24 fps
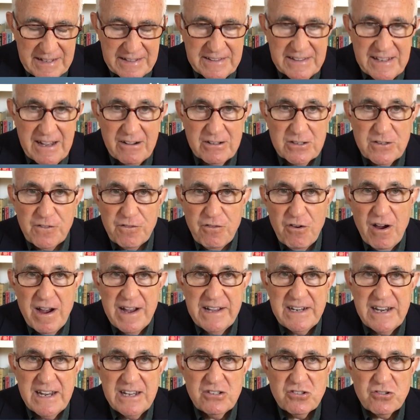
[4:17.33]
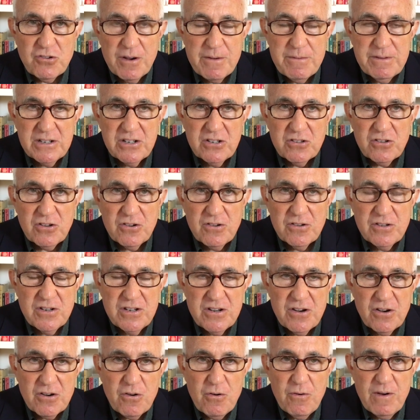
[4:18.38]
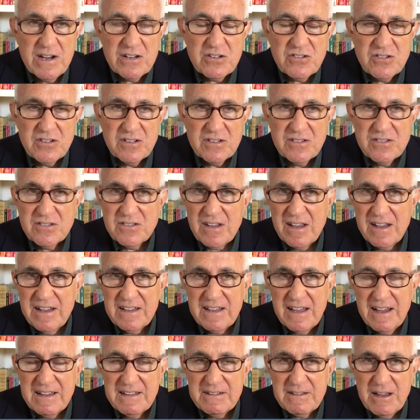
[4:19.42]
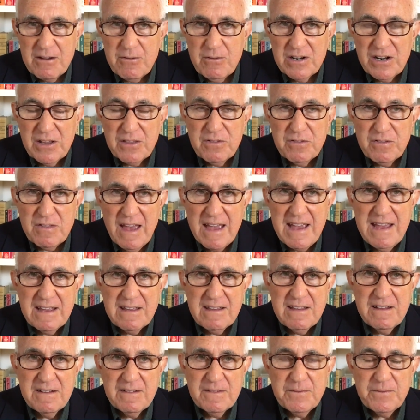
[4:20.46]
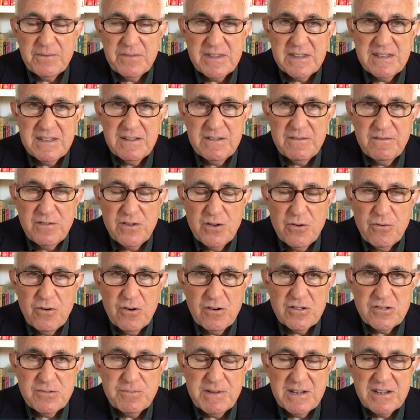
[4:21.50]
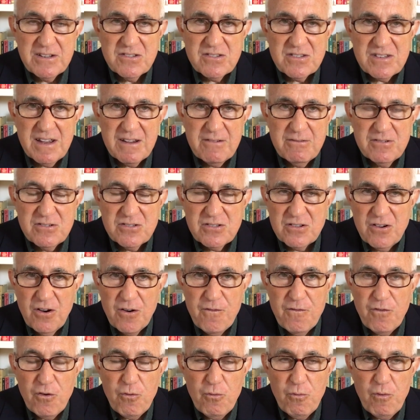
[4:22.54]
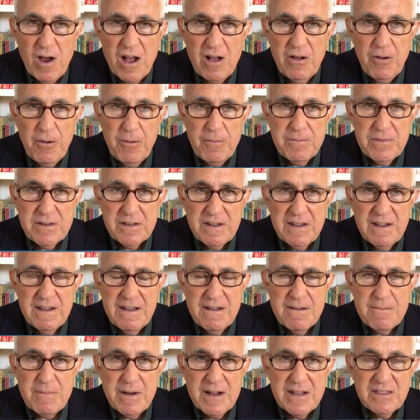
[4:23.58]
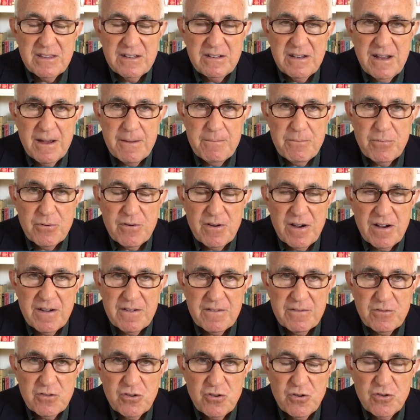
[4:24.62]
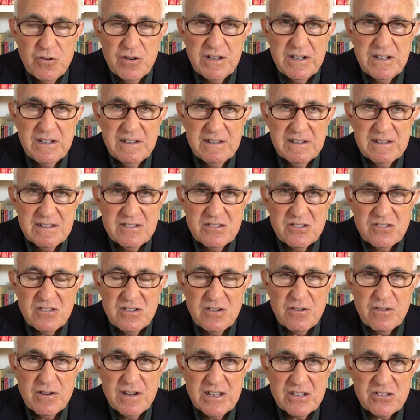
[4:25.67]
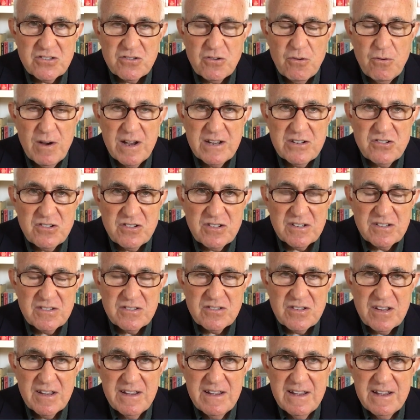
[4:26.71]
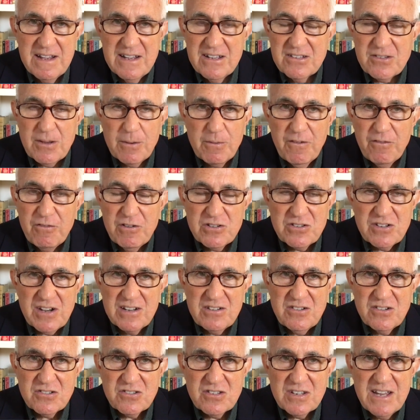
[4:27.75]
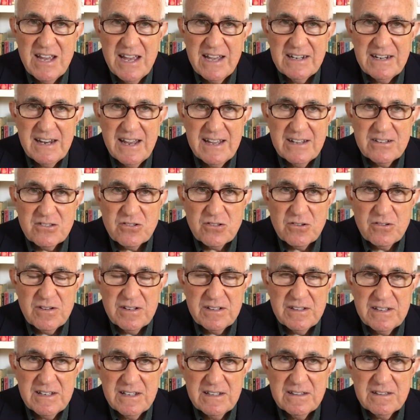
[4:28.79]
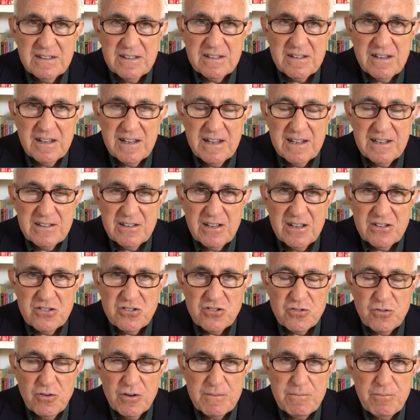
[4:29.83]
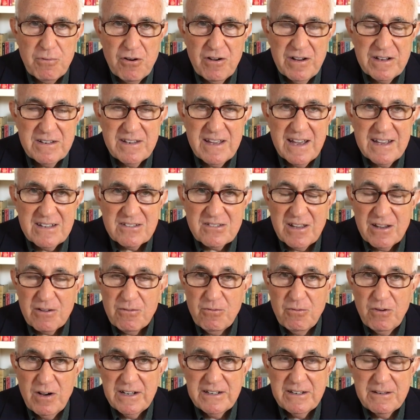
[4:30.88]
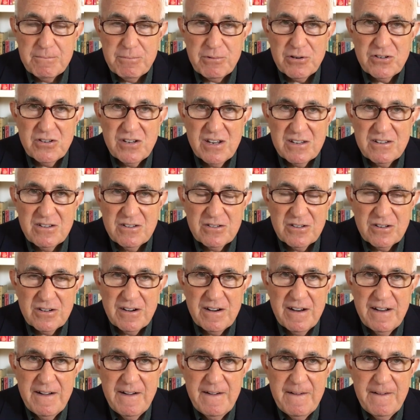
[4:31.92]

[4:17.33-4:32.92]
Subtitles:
Now it's Friday, so I'm going to turn to your questions. I want to thank the viewers because I was overwhelmed by the number of good, serious questions, some of which I just can't answer in a short broadcast, like one in particular